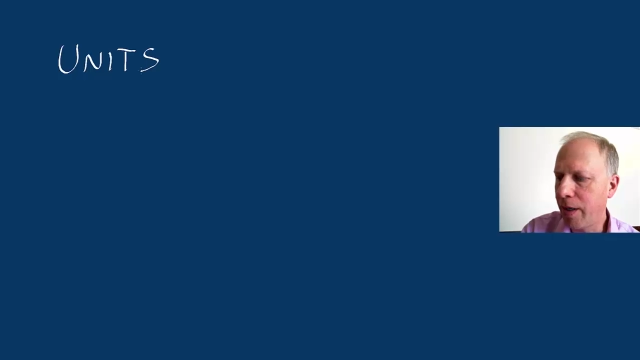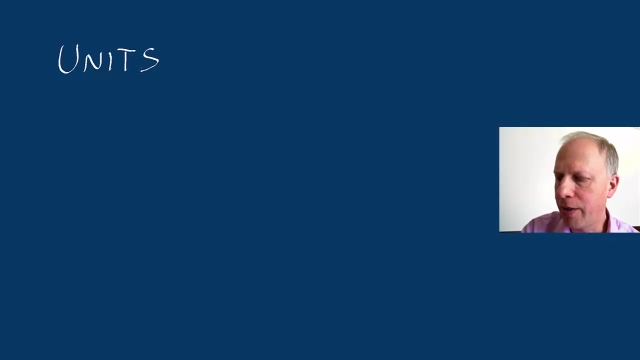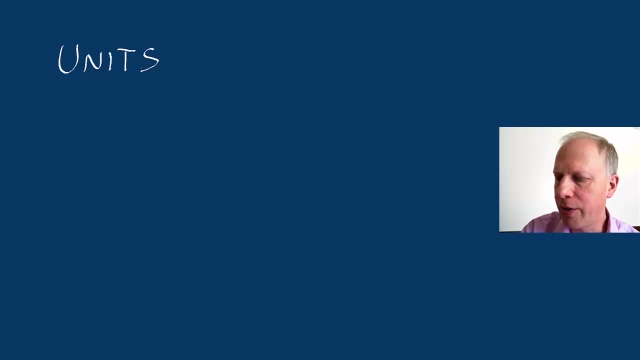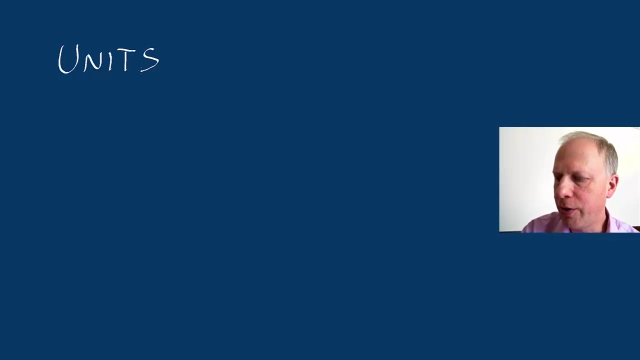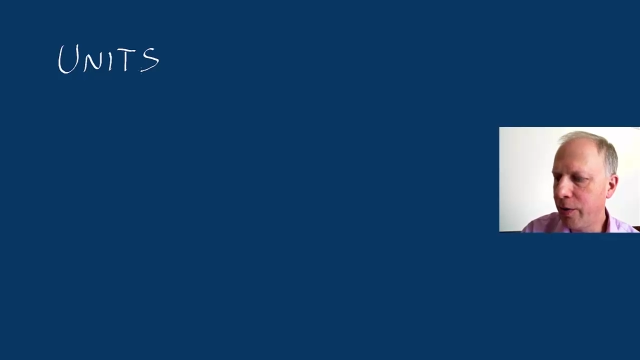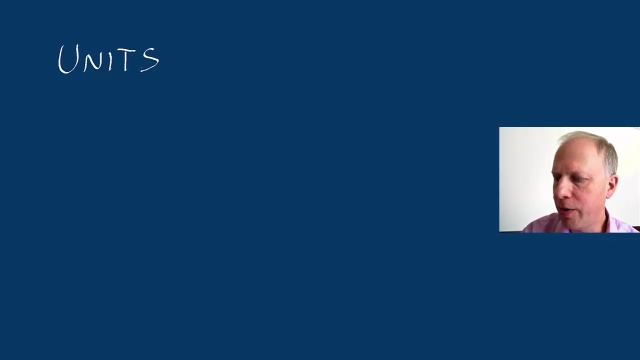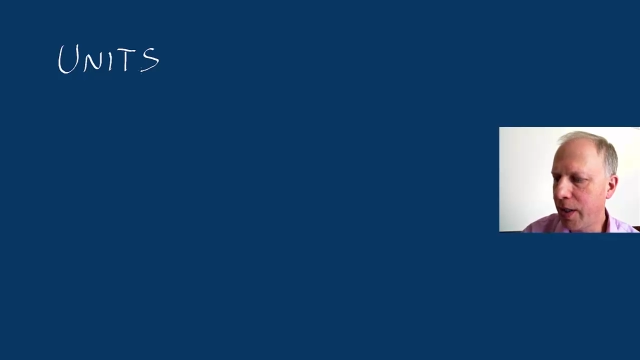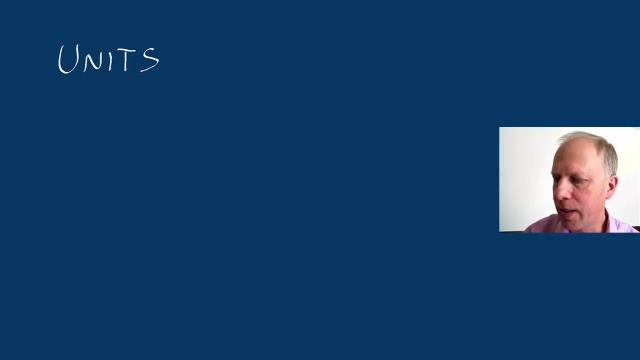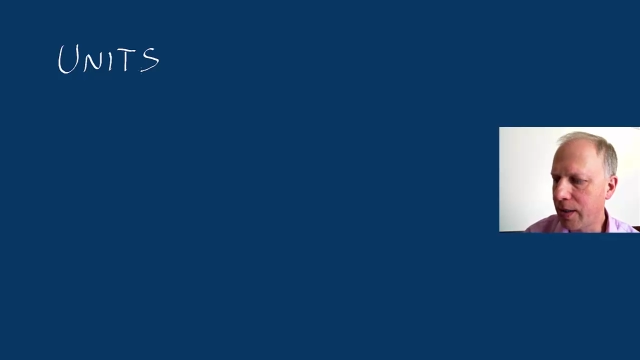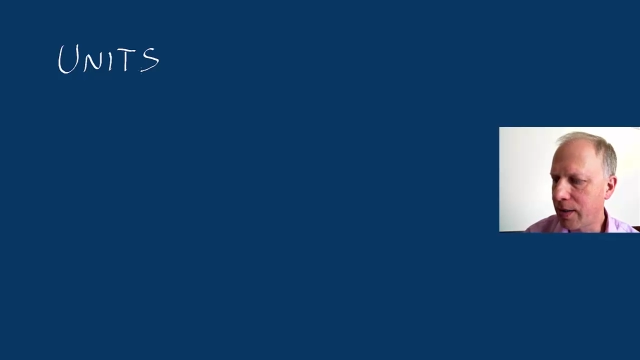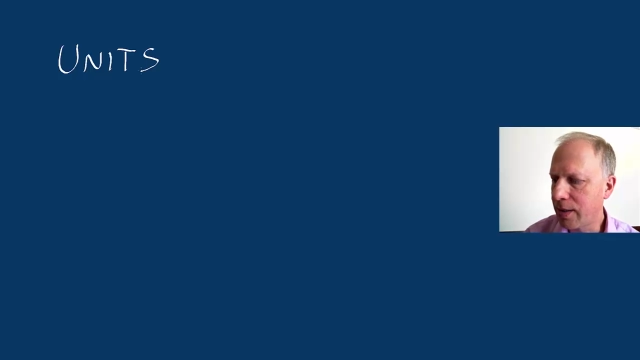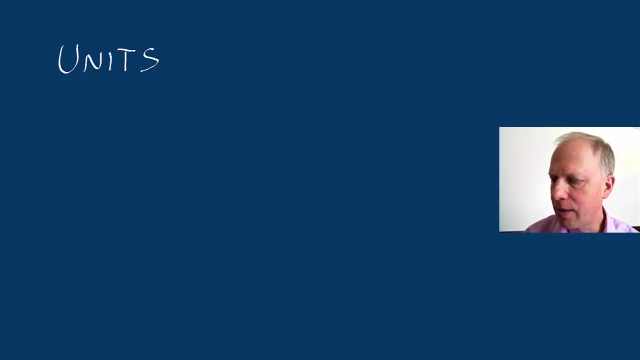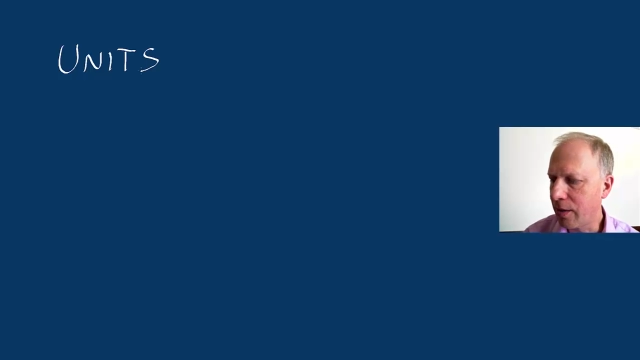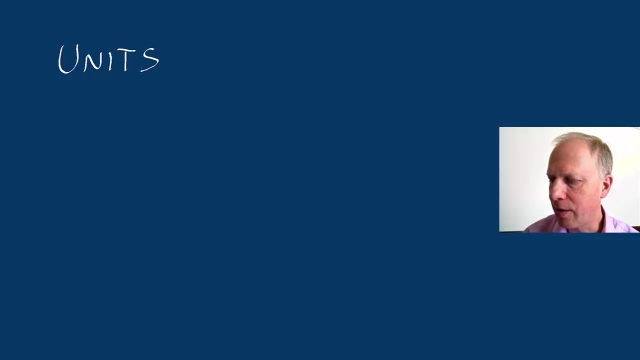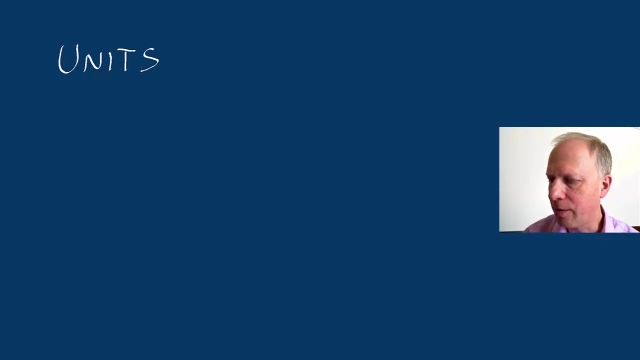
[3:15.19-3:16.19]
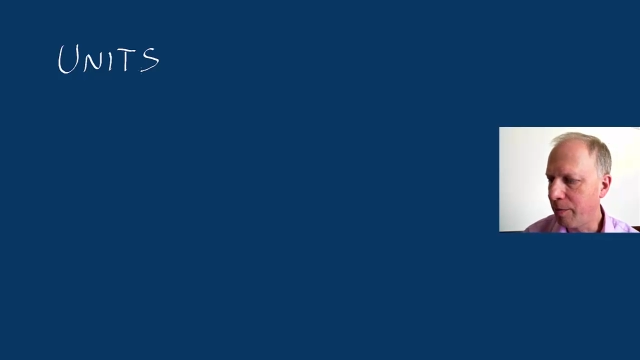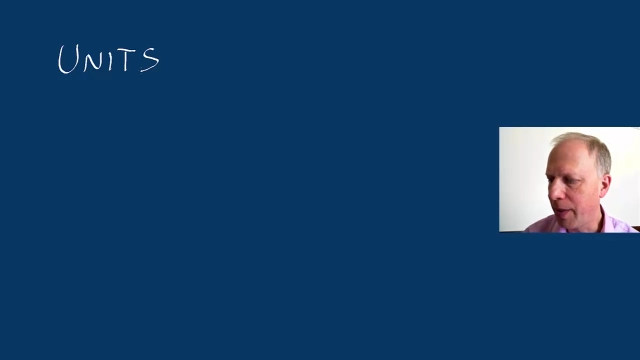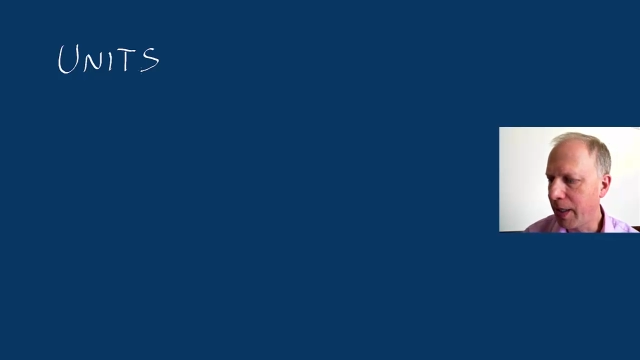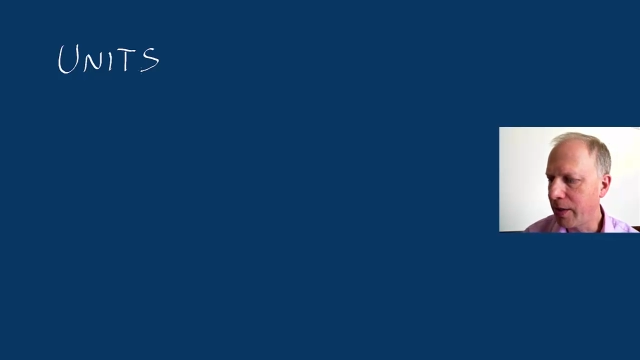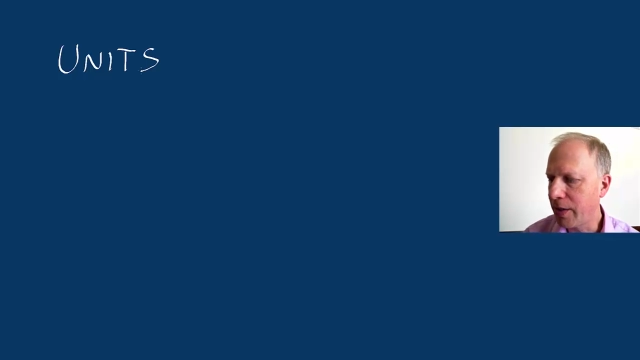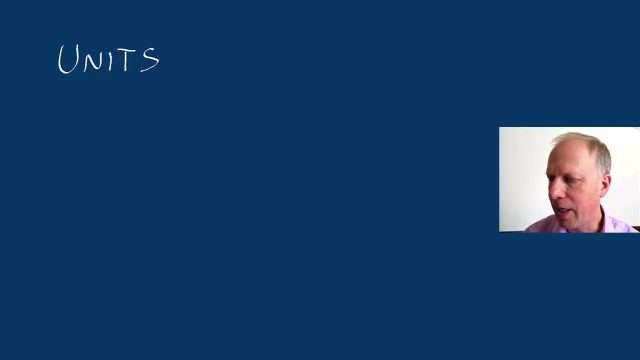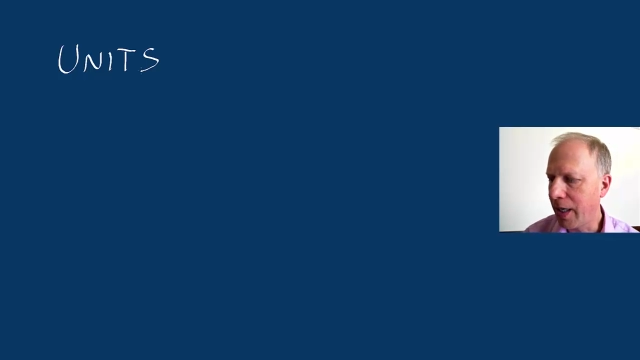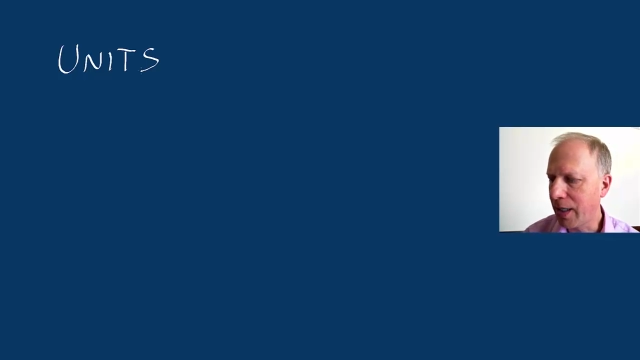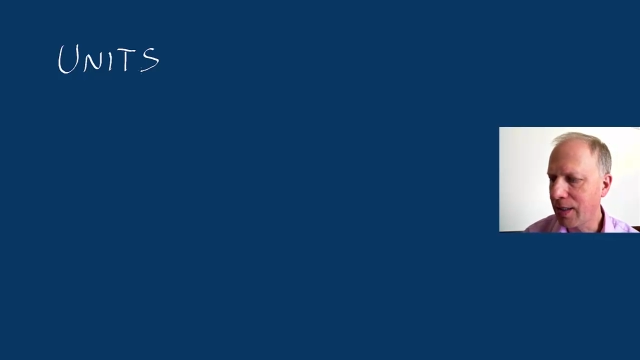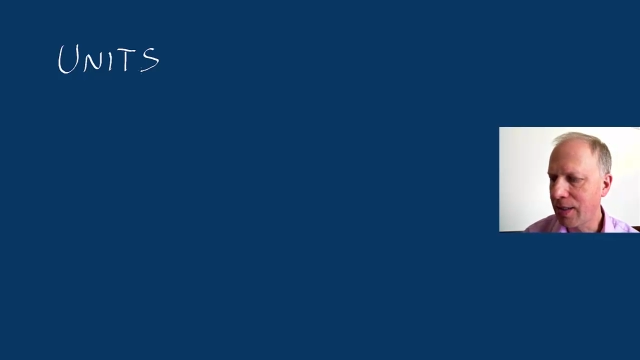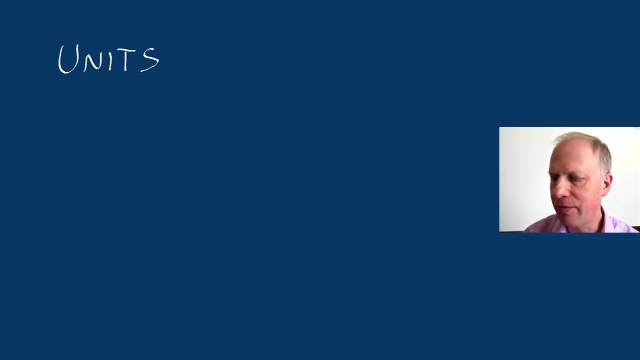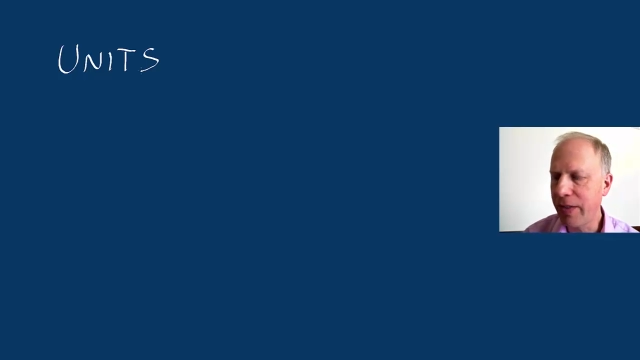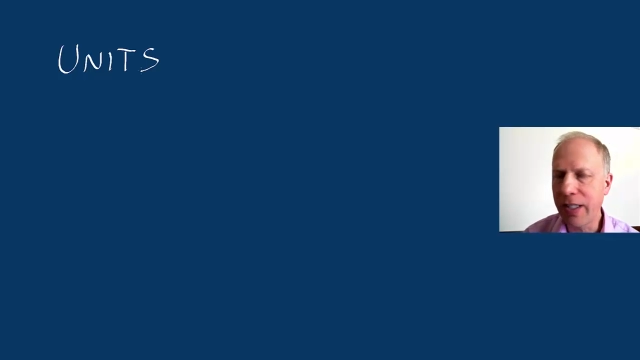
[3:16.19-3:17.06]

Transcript: part about units on page